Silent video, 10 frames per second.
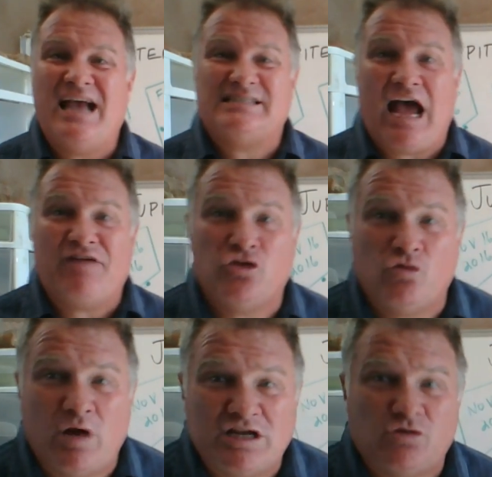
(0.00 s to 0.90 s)
days after
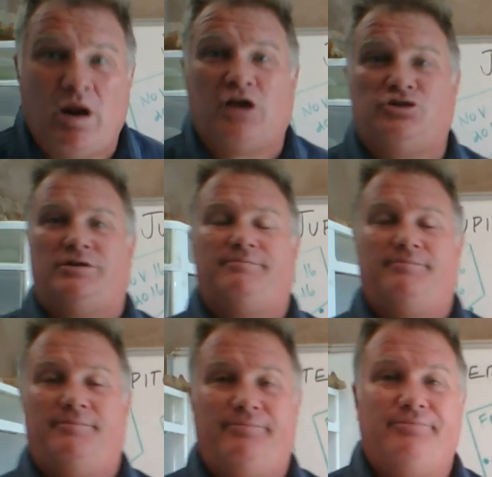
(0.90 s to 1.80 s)
the resurrection.
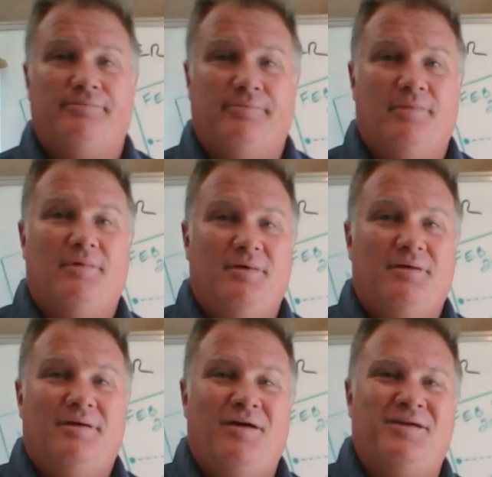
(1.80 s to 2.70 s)

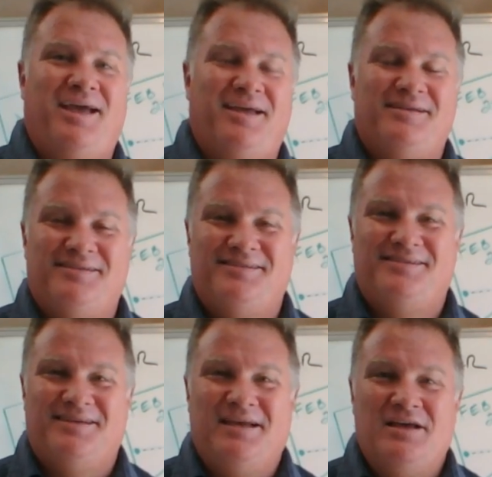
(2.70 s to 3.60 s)
Okay,
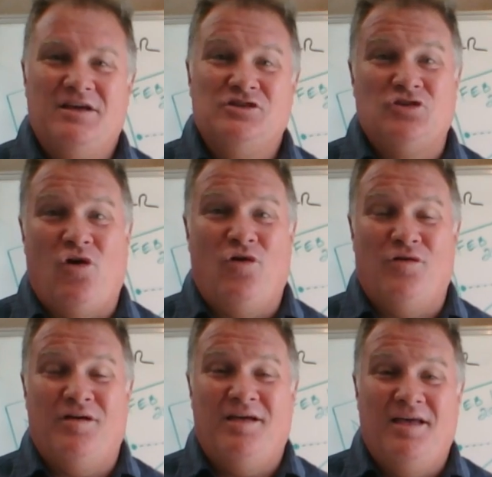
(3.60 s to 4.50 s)

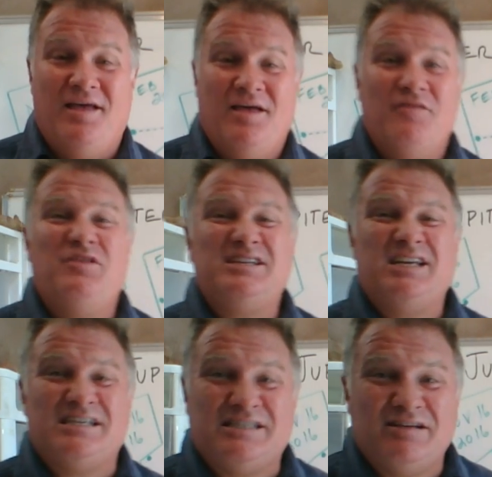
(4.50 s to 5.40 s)
so
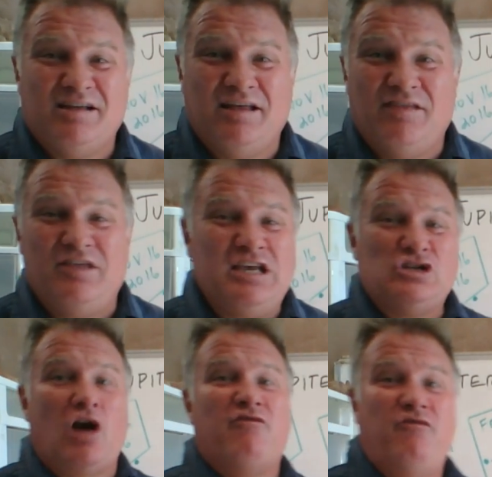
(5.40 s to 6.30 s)
these
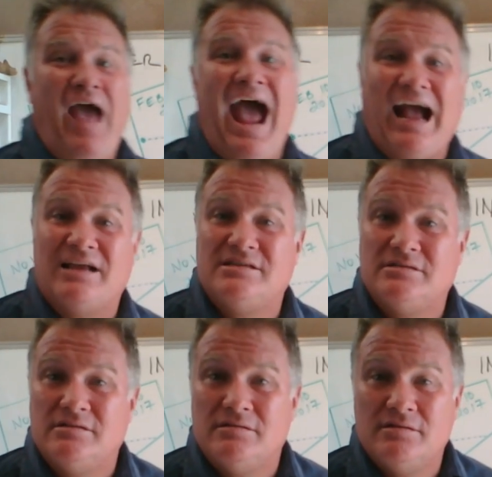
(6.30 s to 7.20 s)
are
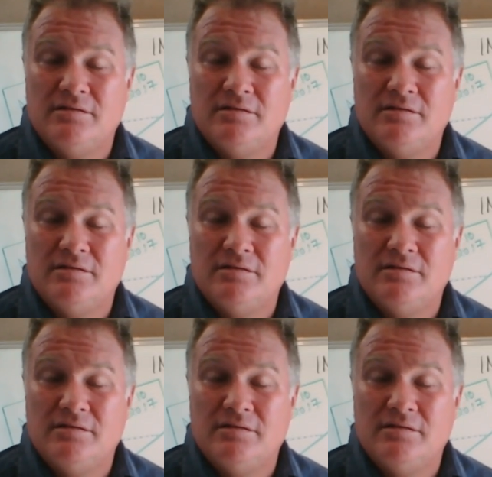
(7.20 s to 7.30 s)
facts.